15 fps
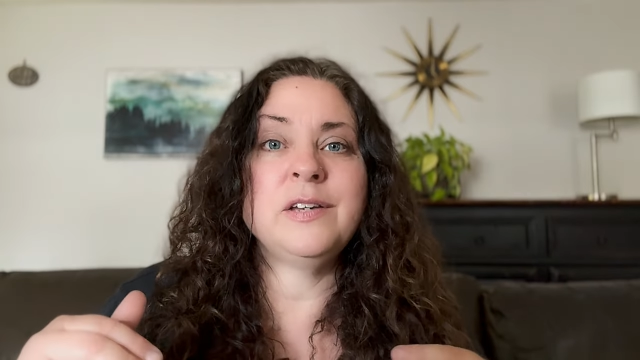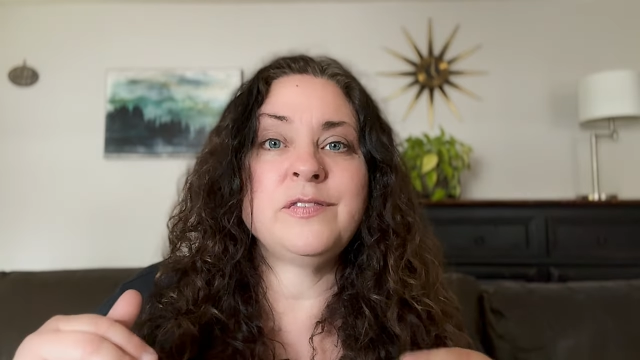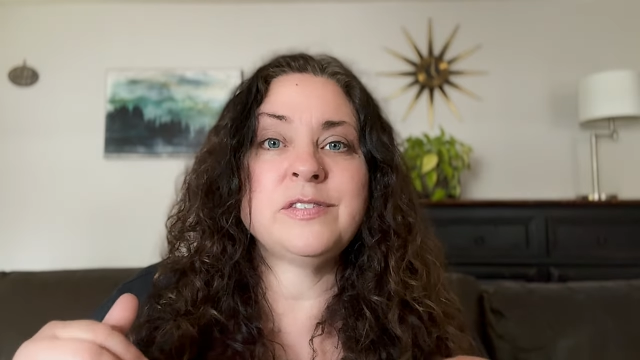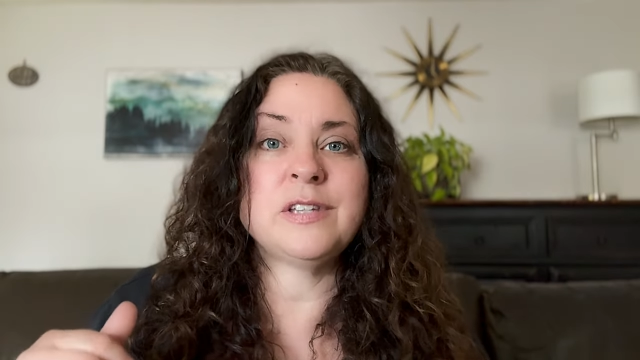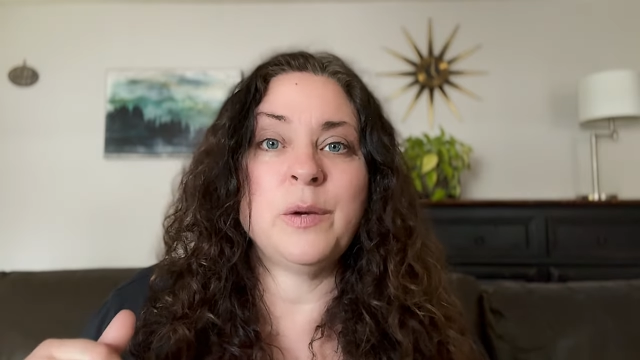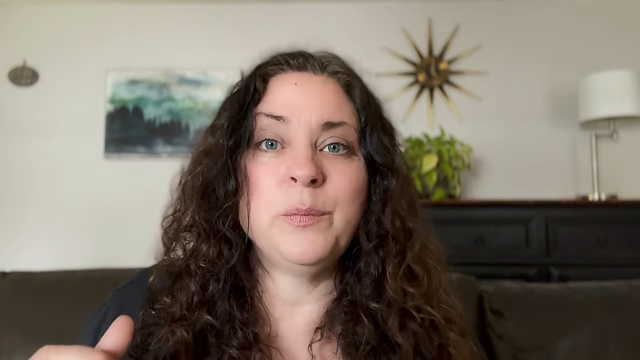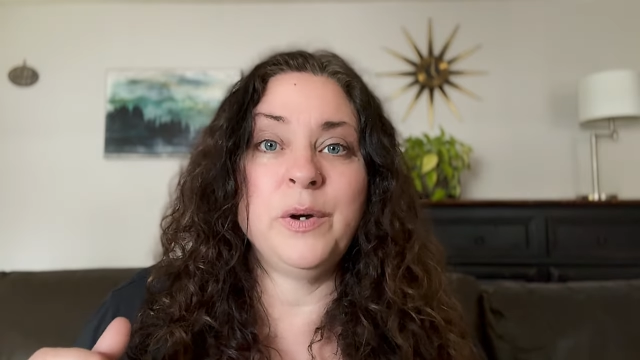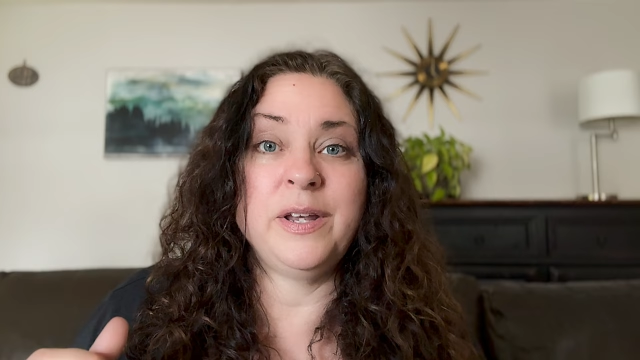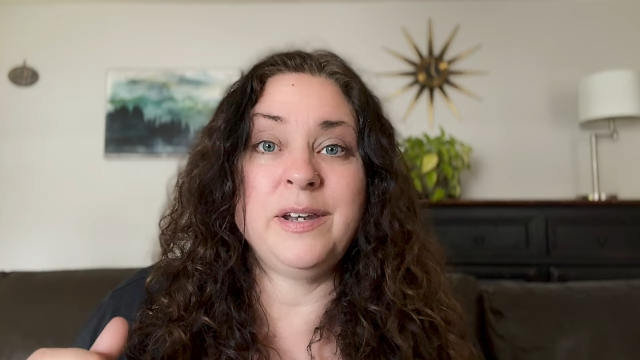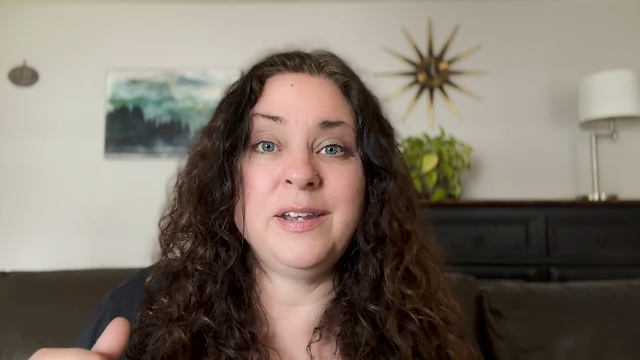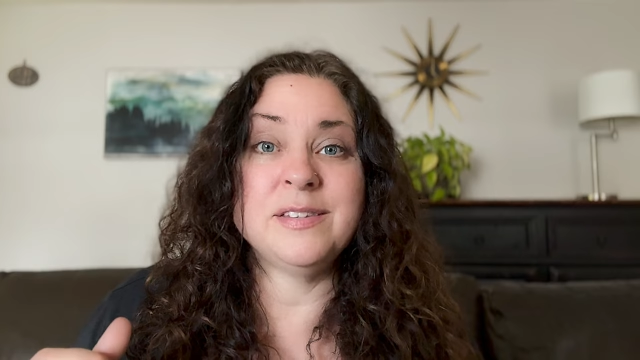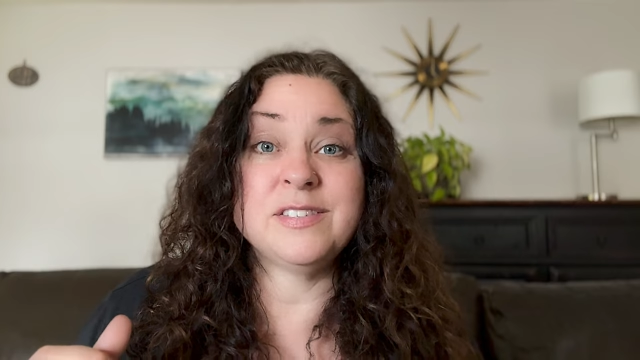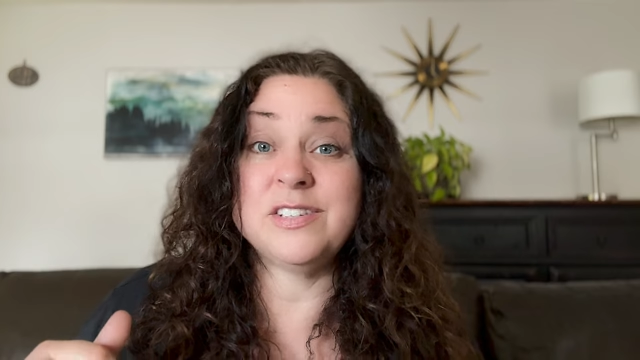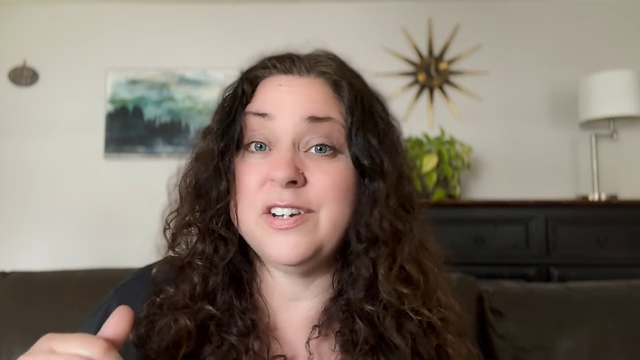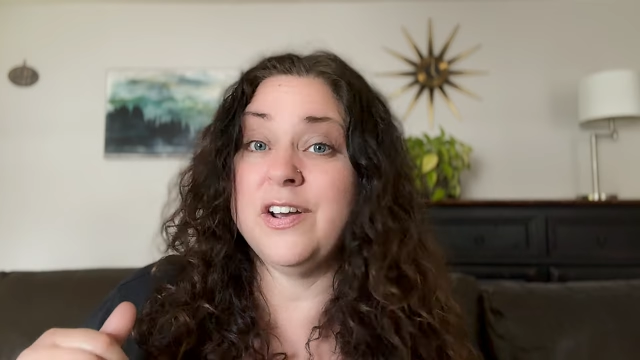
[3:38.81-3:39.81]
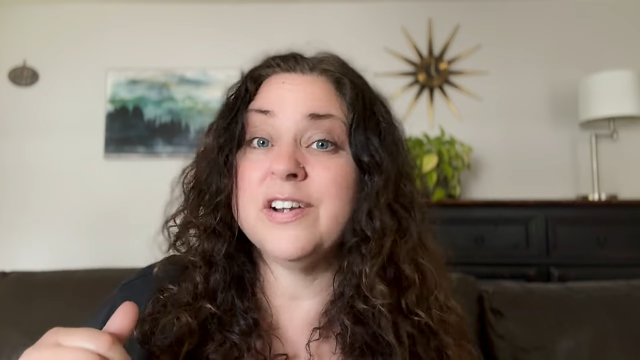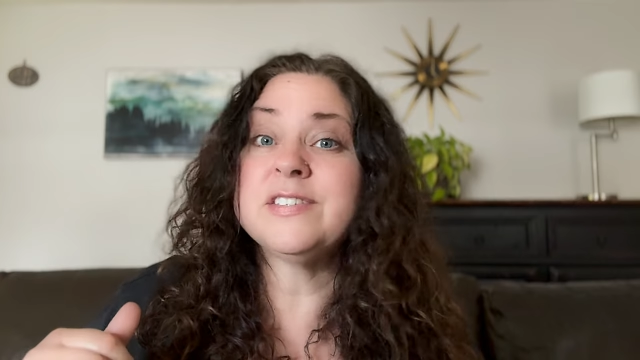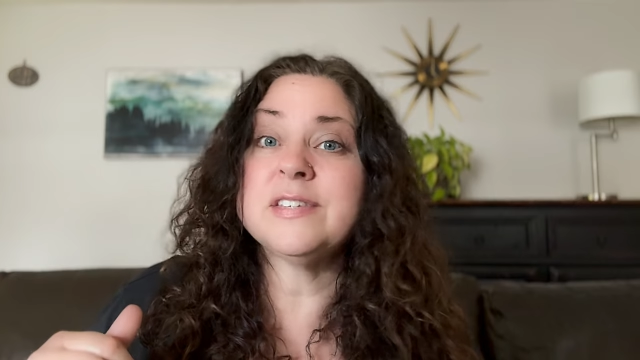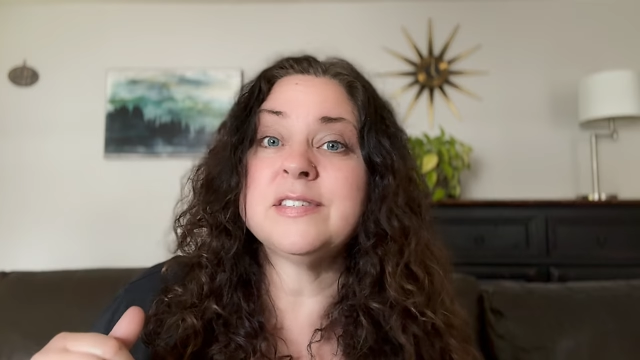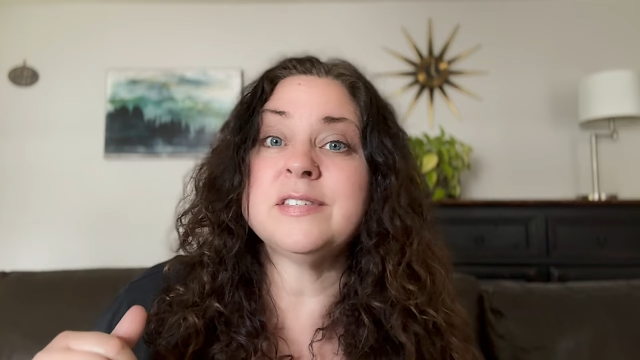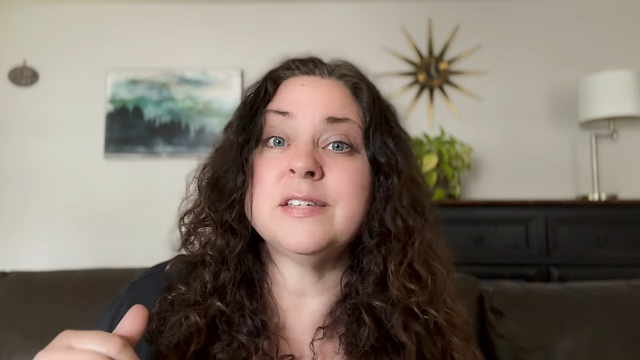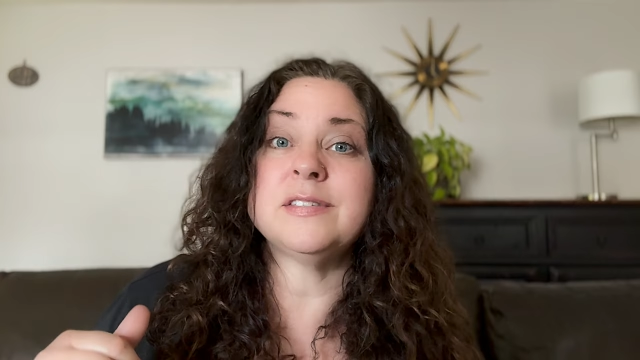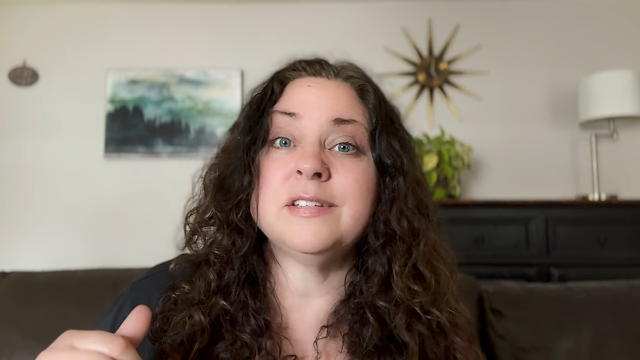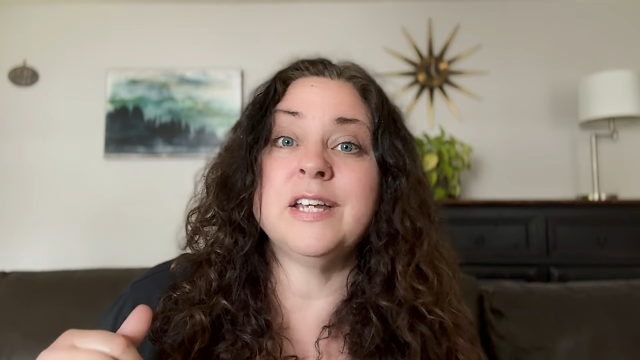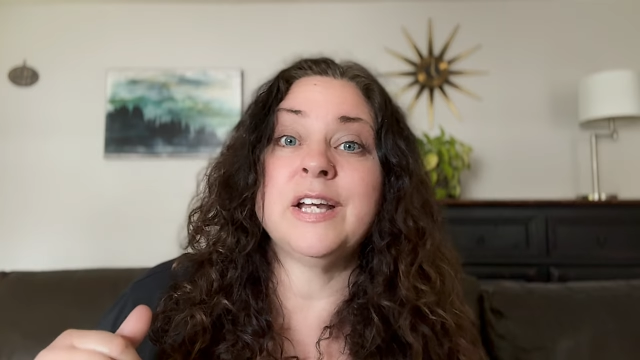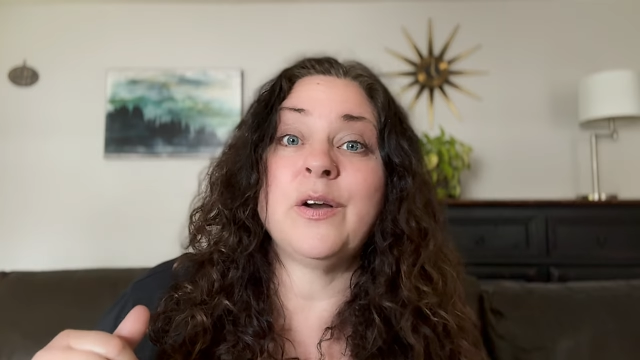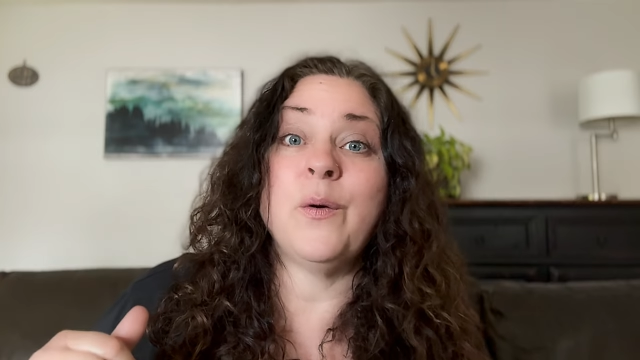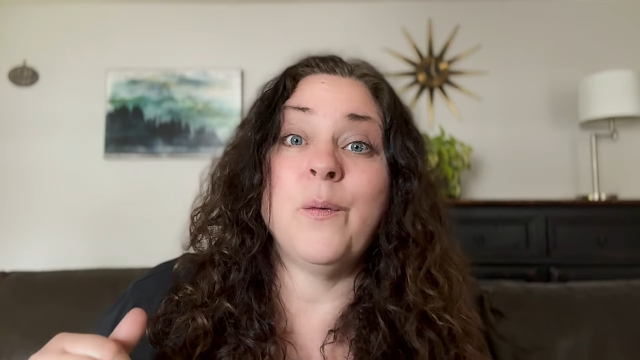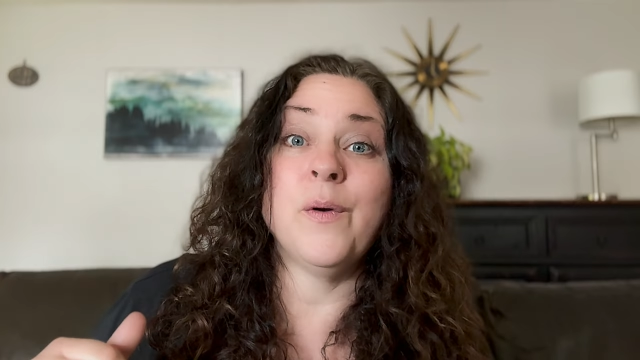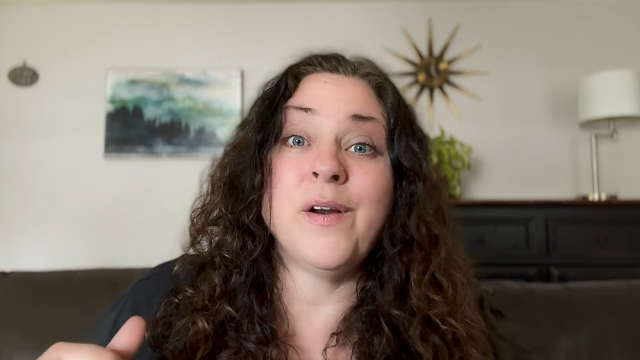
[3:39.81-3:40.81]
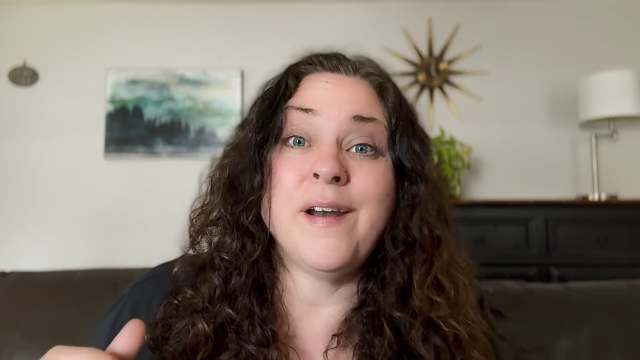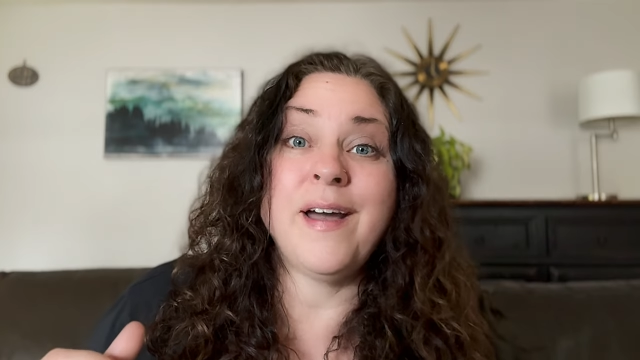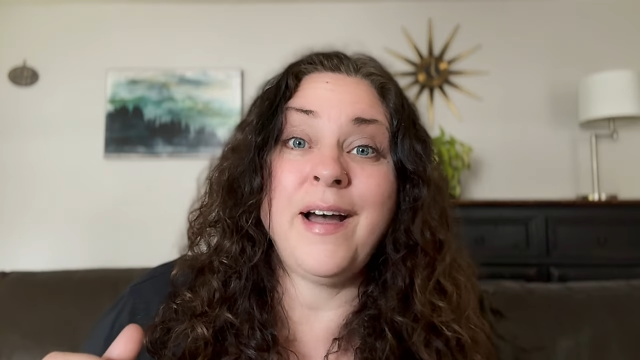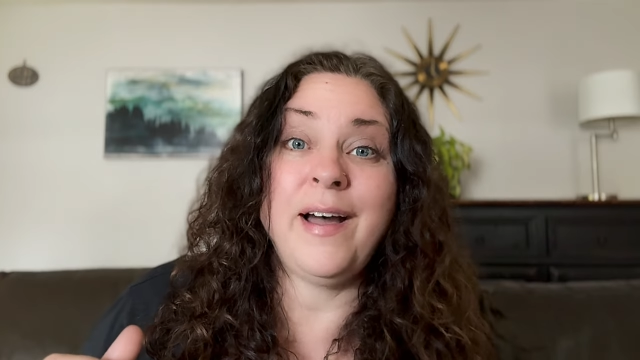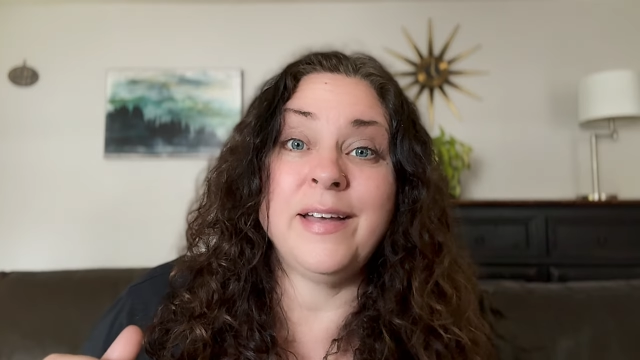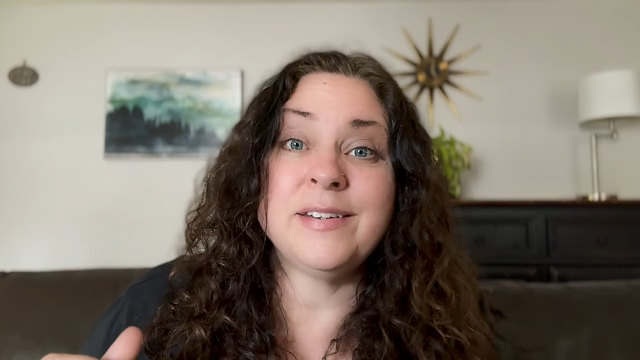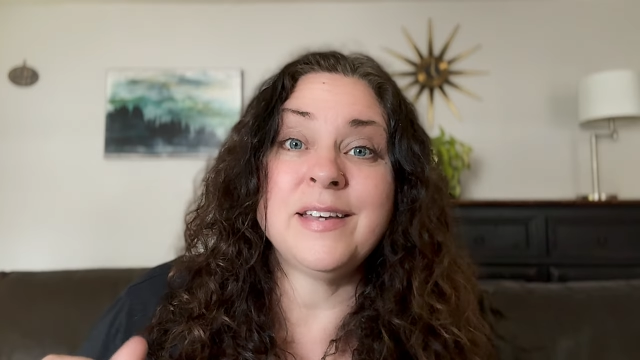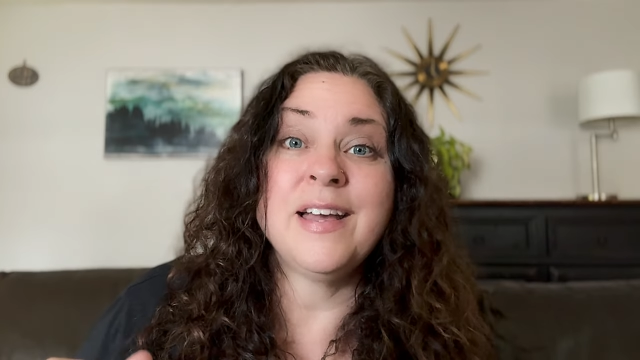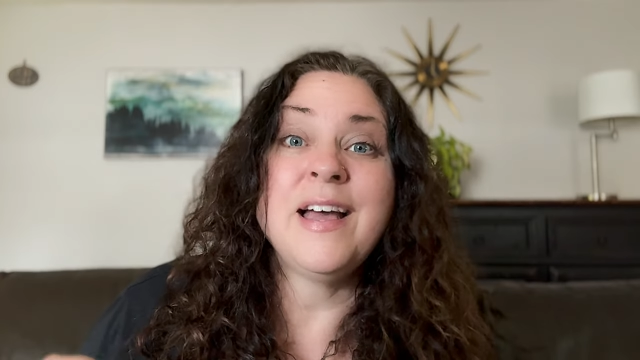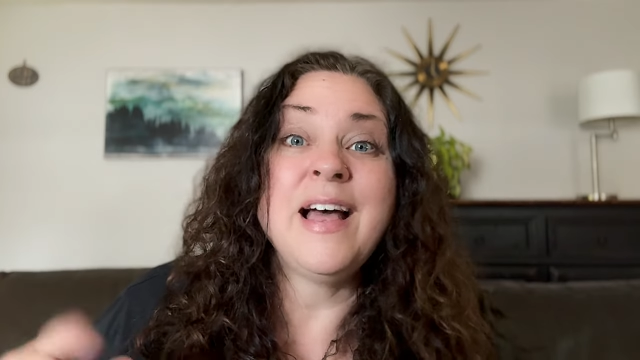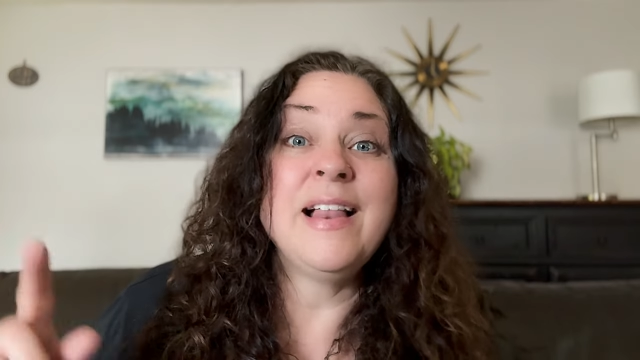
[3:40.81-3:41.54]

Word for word: if someone is narcissistic or not?